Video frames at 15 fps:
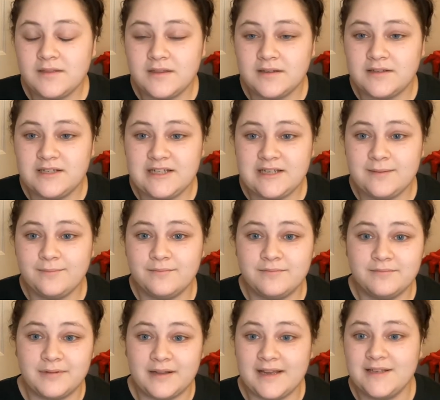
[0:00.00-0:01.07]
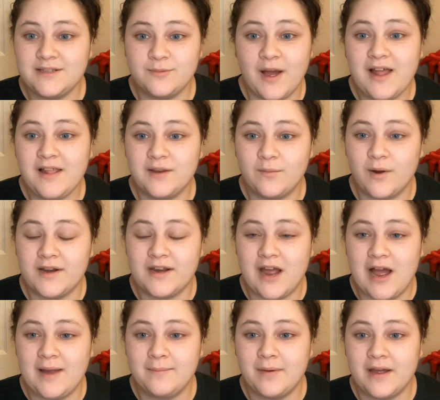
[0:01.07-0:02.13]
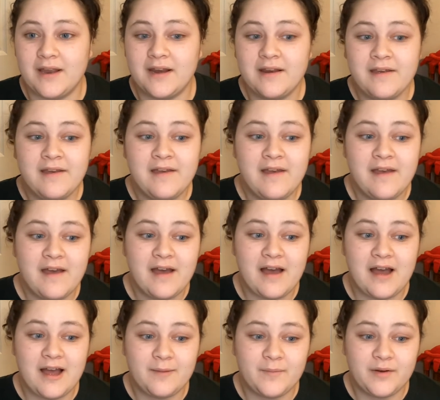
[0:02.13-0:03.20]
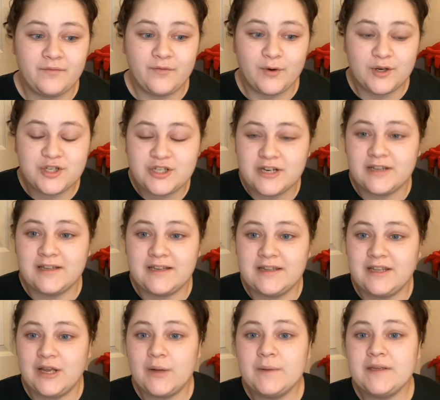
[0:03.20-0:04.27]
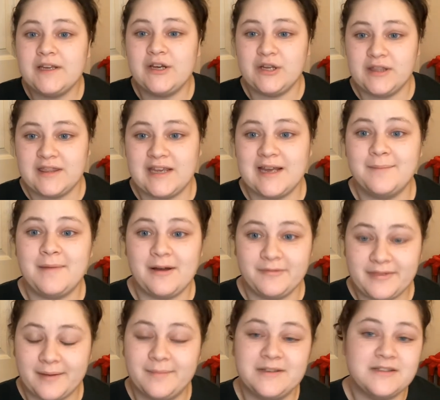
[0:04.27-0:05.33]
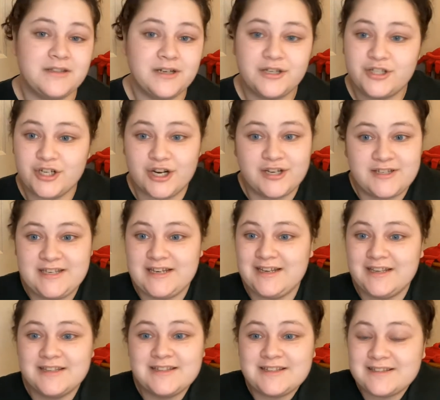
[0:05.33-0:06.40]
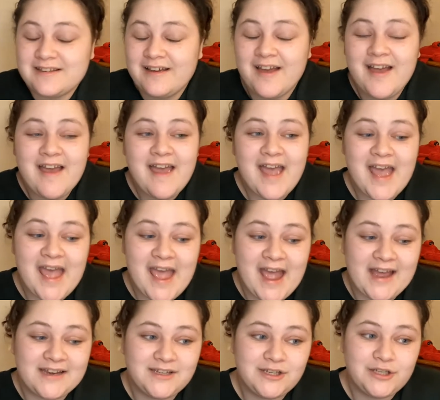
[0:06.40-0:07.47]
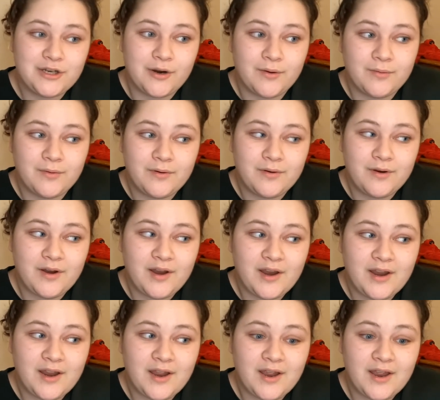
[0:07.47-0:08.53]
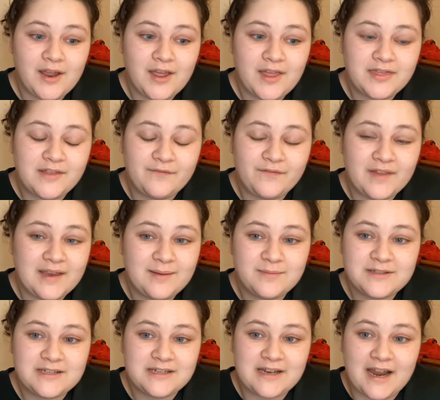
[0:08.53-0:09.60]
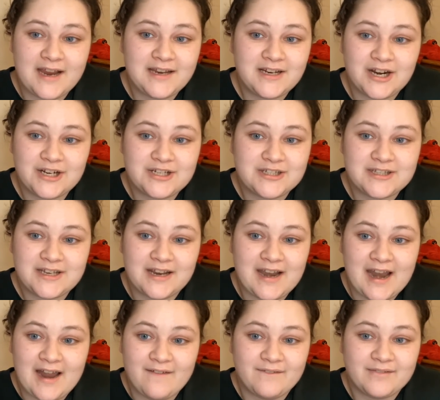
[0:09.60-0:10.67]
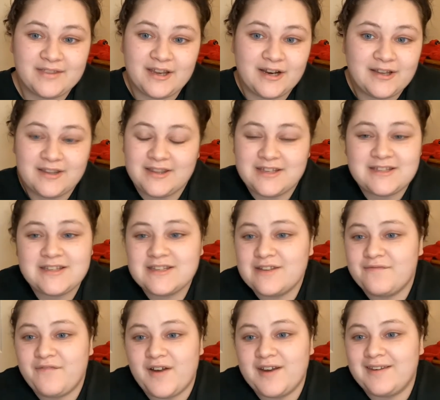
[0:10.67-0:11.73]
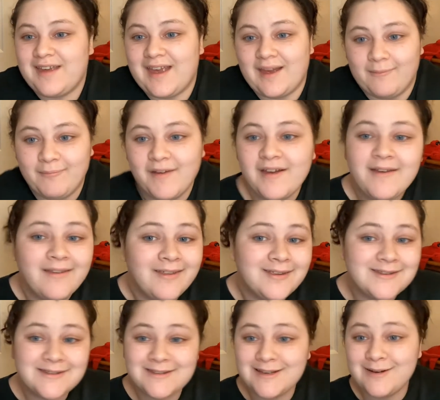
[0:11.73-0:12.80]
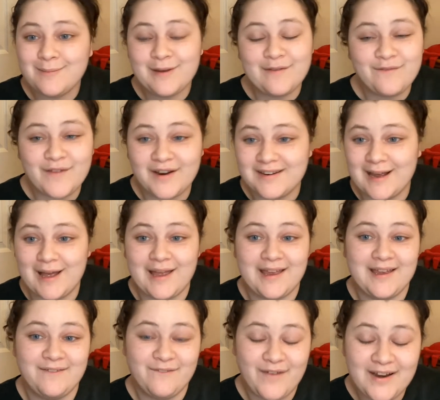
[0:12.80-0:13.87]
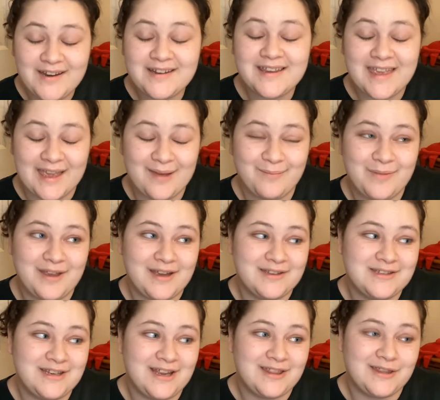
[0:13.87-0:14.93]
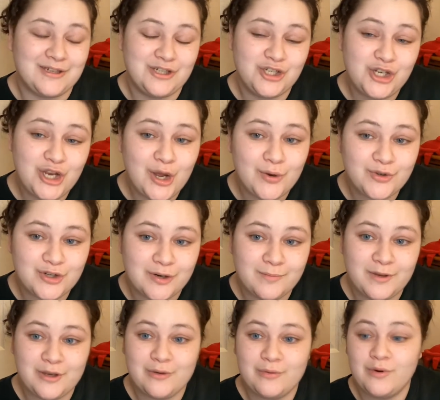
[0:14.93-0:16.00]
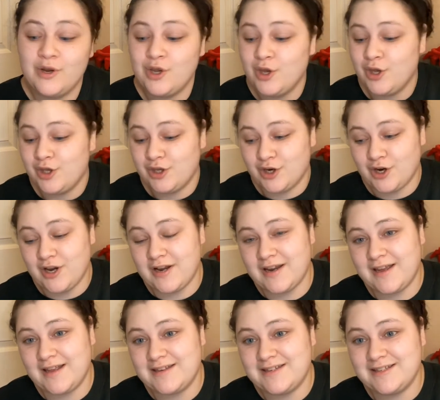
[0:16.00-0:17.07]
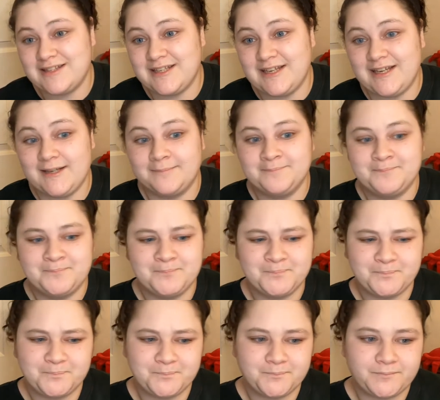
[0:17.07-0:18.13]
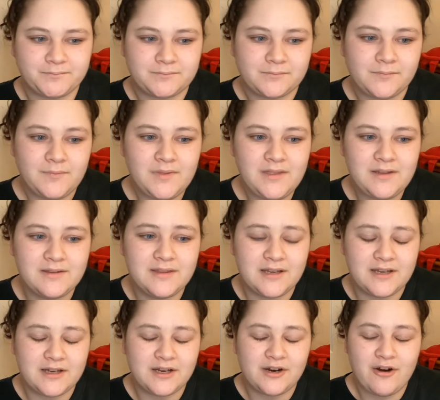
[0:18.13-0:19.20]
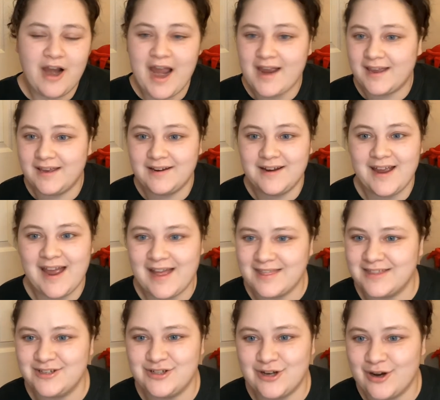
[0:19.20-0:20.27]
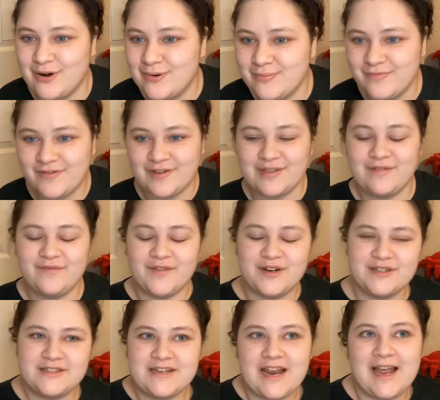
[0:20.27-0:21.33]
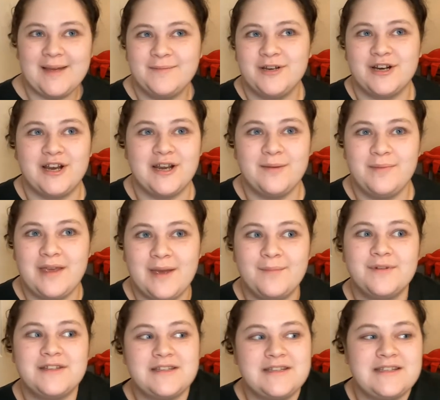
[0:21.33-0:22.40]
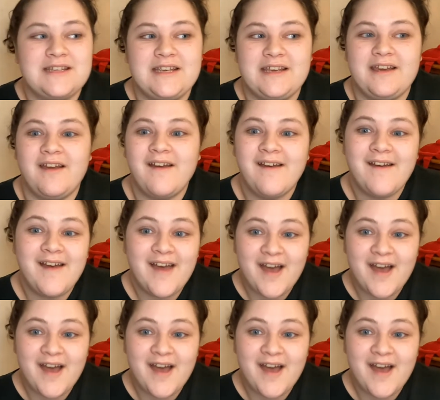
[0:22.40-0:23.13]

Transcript: the team plays well and whatnot, but unfortunately, the only good thing about them is their jerseys. And, you know, the Flames tonight are just going to have this is a fun game. This is going to be a fun game because you get the Geo tribute. You're going to get to see the Kraken at the Dome for the first time. You're going to be able to see